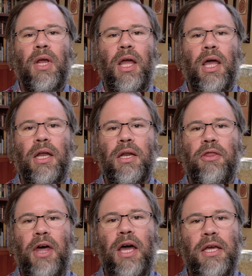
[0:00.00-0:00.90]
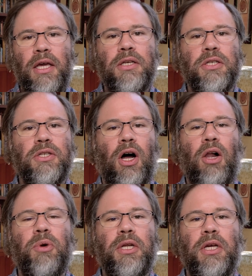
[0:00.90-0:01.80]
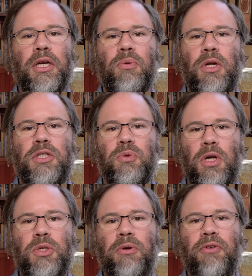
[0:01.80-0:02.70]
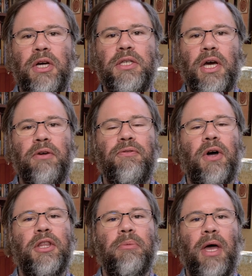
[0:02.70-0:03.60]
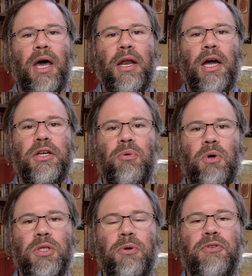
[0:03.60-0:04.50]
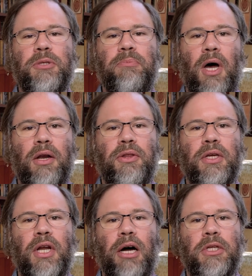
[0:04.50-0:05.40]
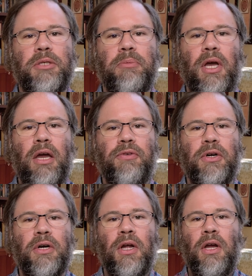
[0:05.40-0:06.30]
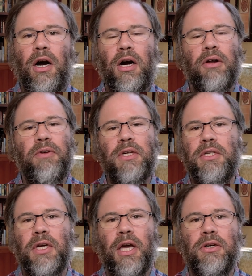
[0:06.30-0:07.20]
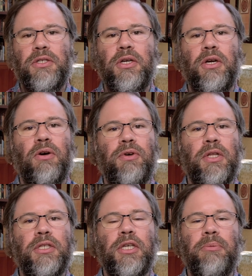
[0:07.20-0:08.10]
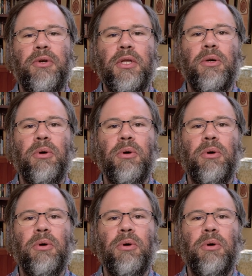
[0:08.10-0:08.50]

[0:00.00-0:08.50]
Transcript: And that hint is all we need. Once, once we've identified the bad actor, once we've spotted the anomalous behavior, our investigators can go really deep really